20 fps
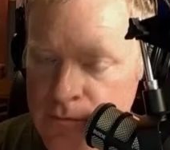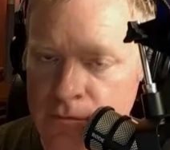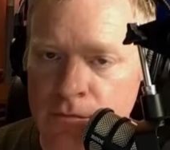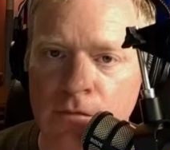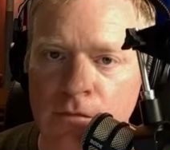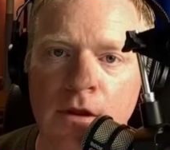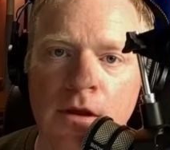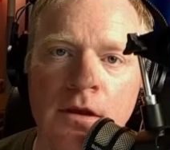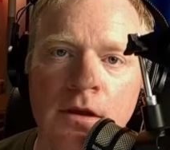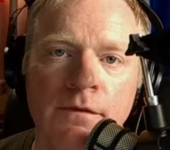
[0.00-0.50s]

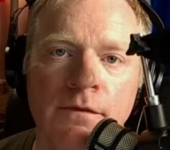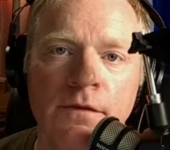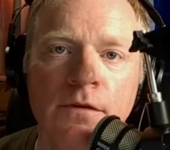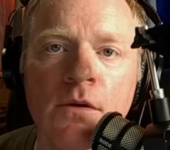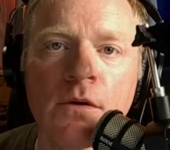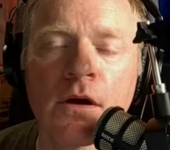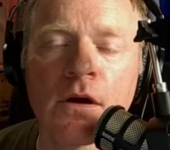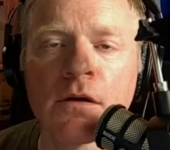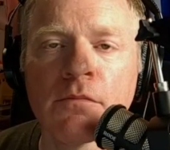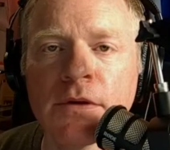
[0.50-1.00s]
if you
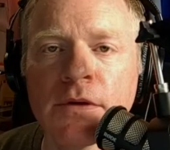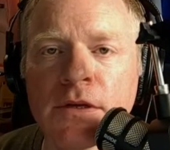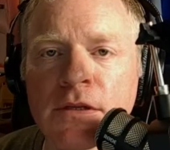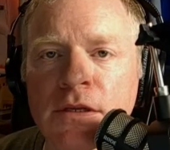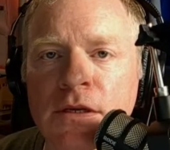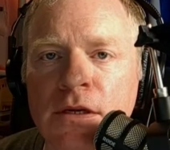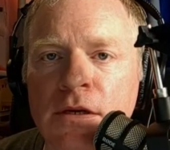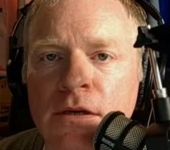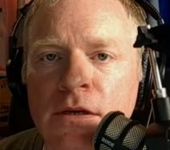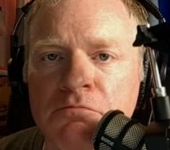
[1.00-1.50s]
are
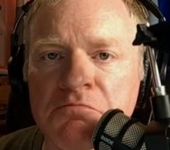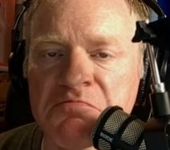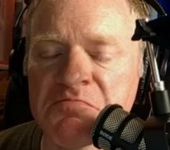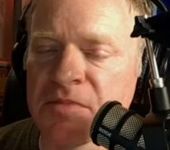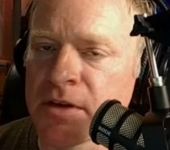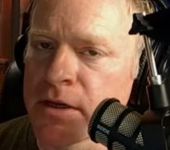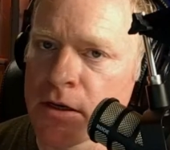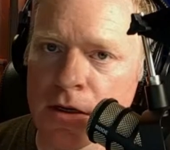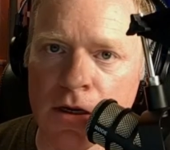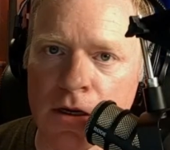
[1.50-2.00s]
building
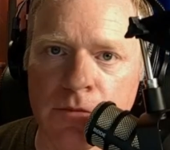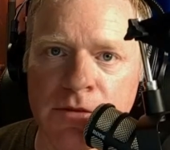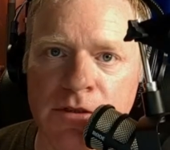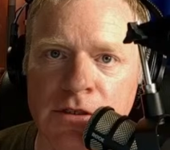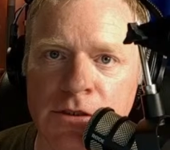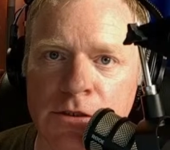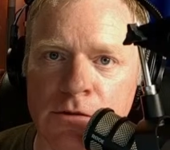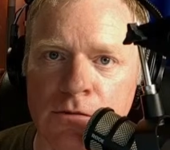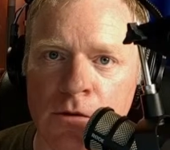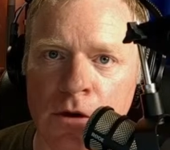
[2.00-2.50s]
like a
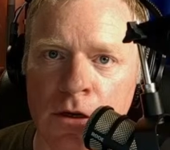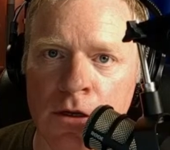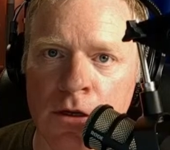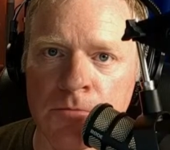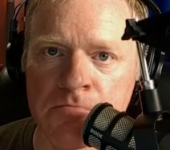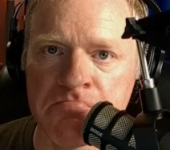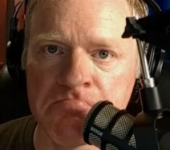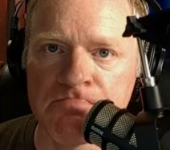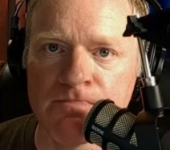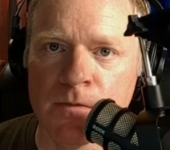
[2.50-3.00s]
competition rocket,
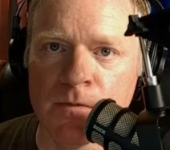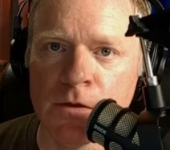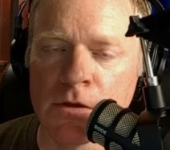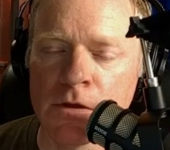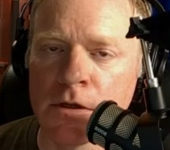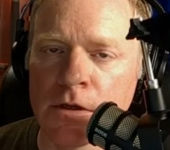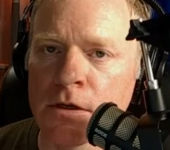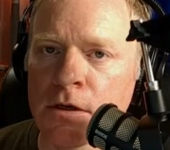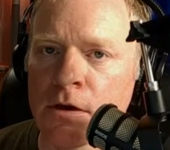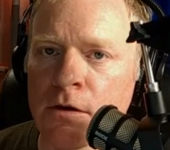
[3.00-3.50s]
you're
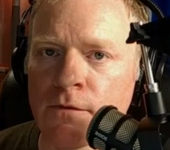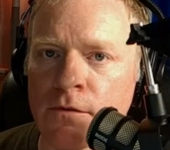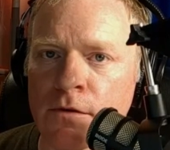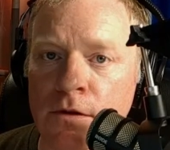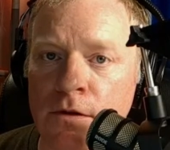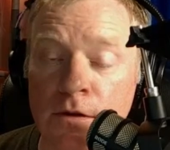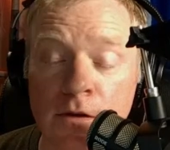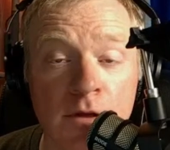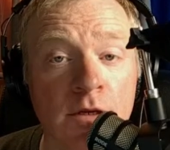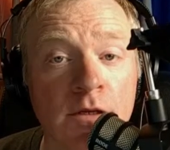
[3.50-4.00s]
going to go for the
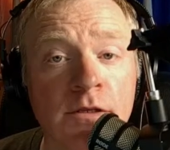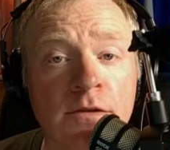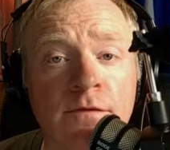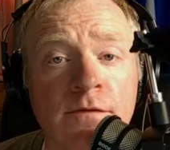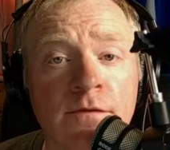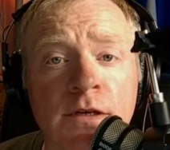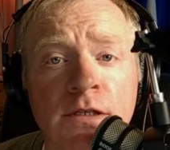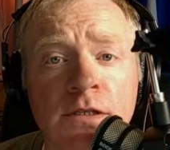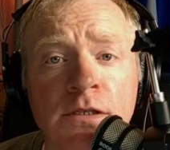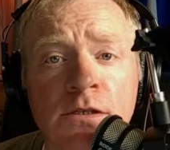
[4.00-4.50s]
thinnest
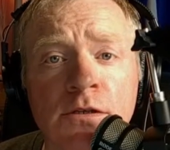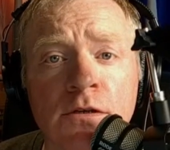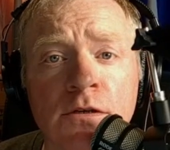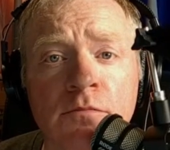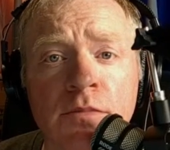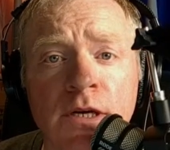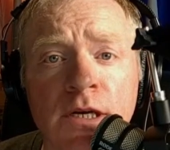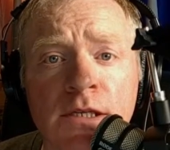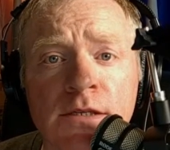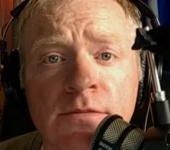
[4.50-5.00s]
fins you can
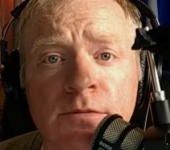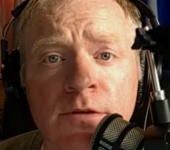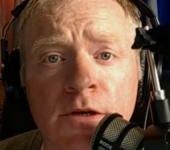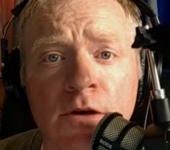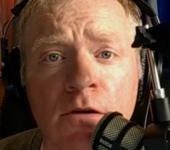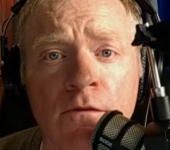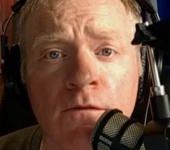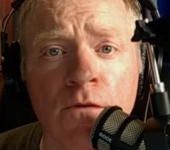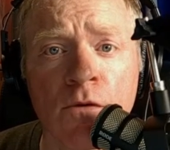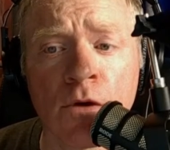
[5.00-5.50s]
possibly
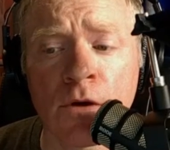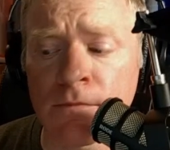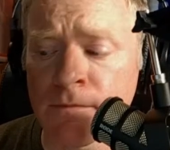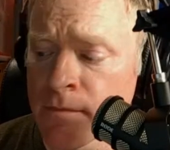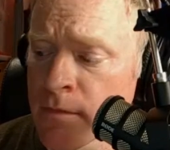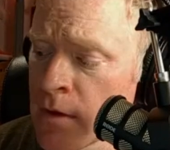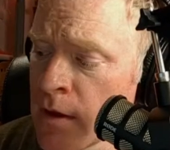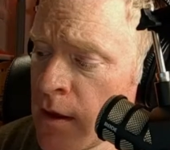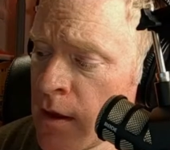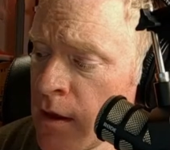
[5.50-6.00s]
go for.
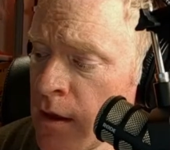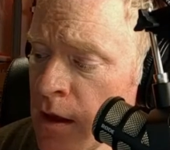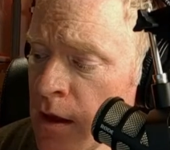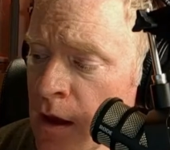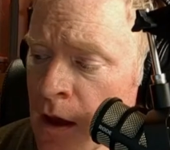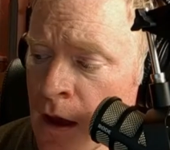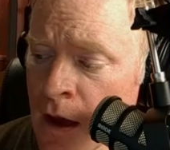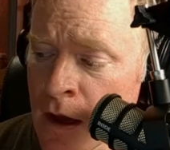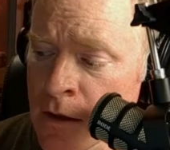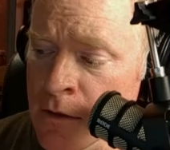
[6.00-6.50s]

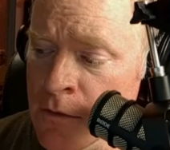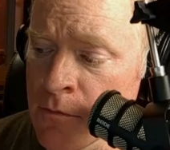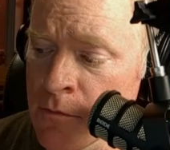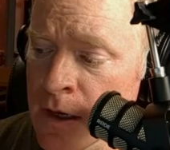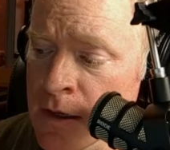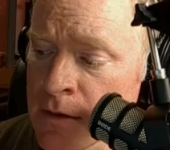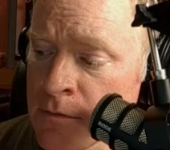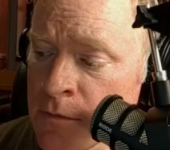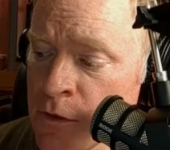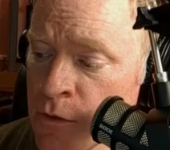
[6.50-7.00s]
You
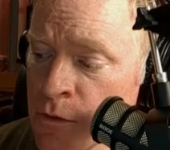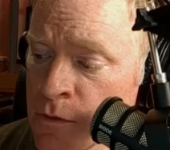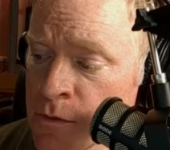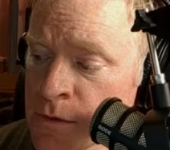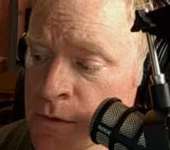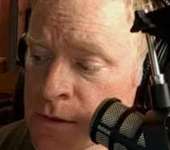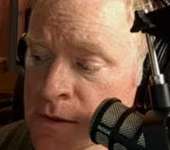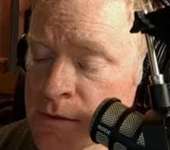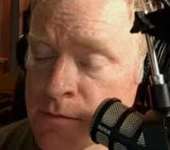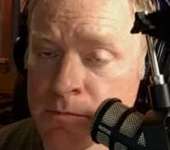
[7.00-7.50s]
might
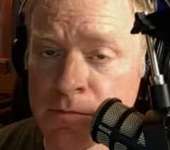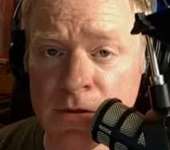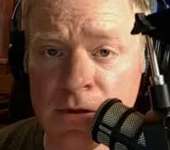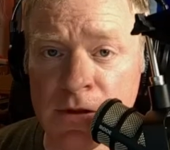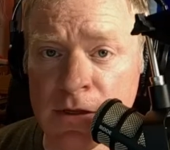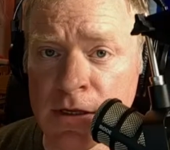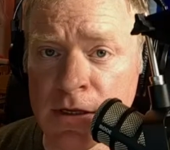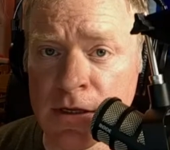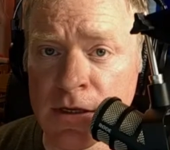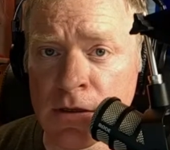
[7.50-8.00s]
use
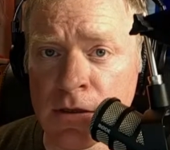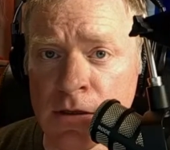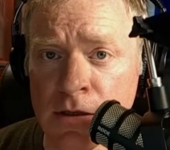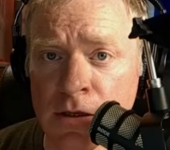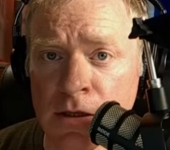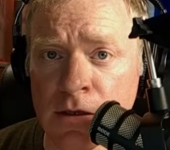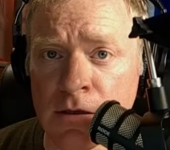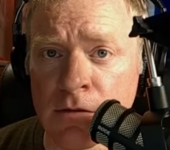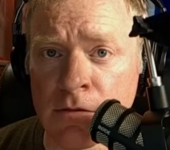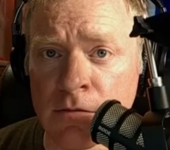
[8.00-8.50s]

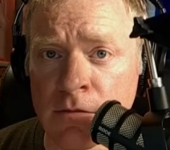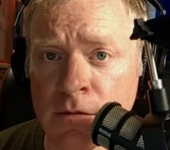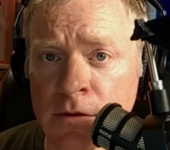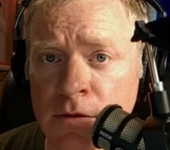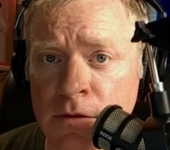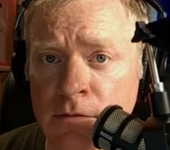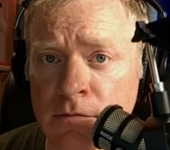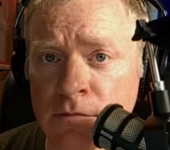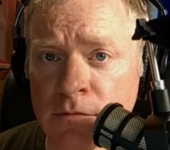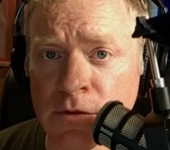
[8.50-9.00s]
thin
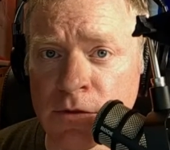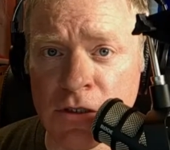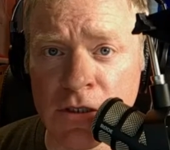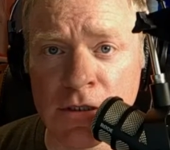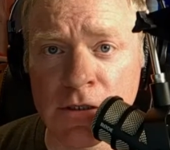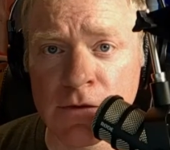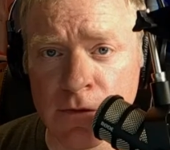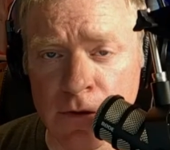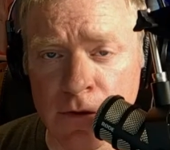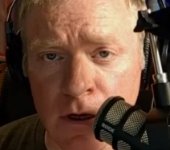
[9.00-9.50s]
sheets
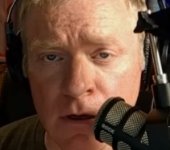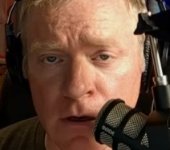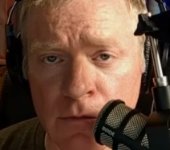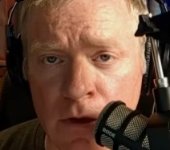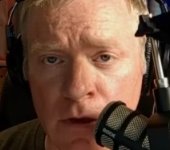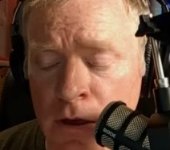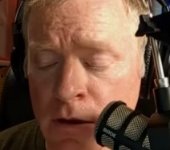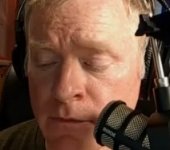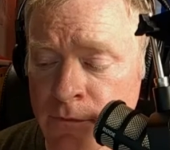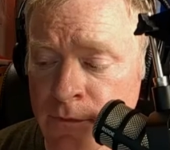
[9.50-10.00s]
of
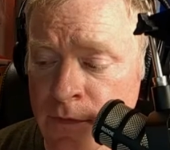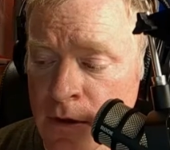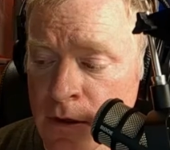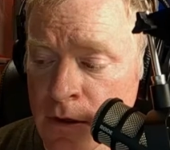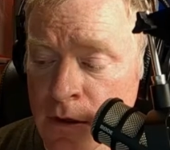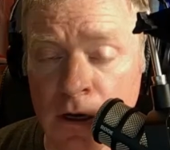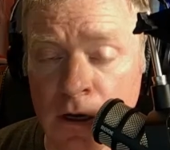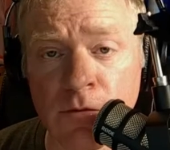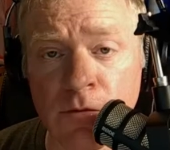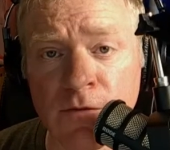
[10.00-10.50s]

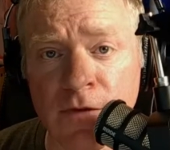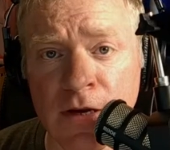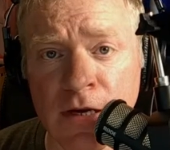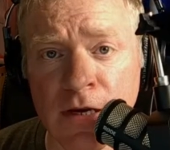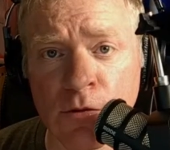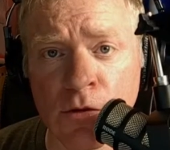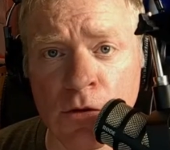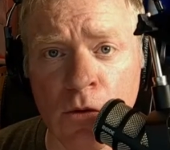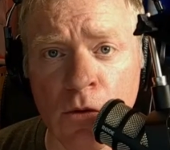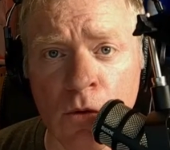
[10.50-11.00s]
carbon
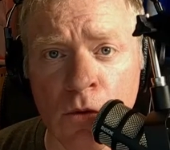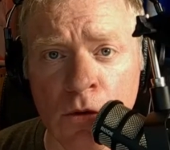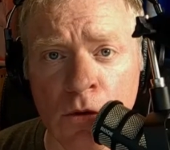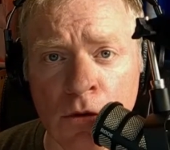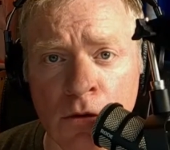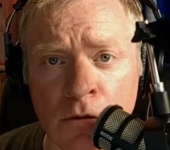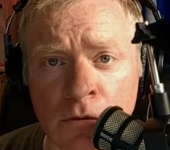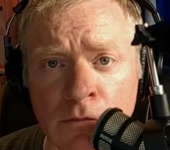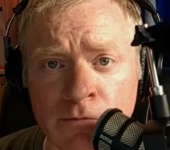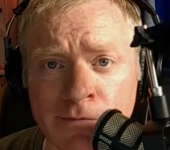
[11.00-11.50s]
fiber
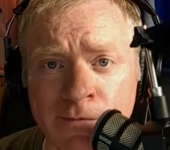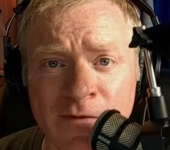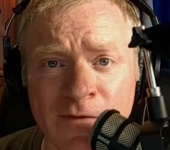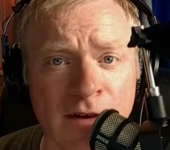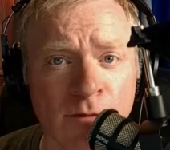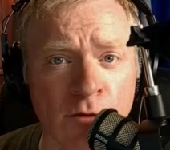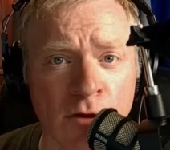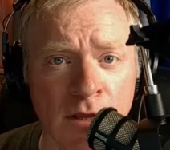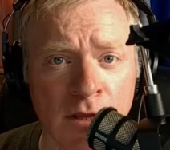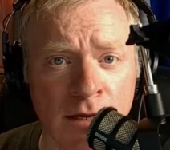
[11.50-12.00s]
or
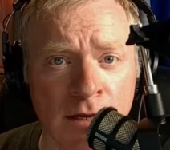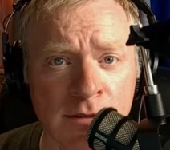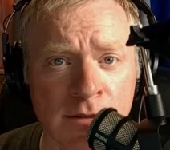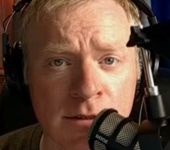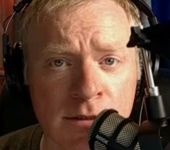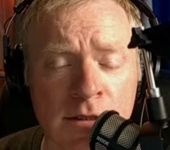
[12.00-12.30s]
fiberglass.